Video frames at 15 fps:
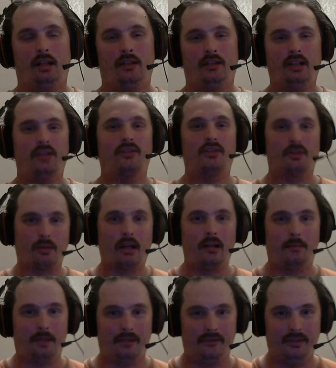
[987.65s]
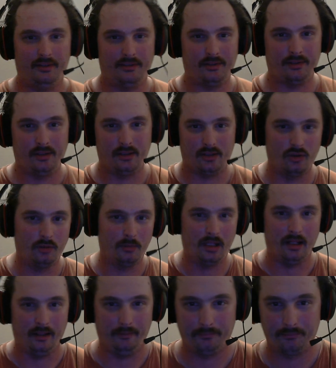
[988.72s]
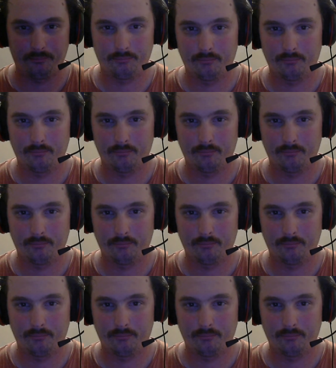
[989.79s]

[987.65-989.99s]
and Dustin's right about this, and so am I,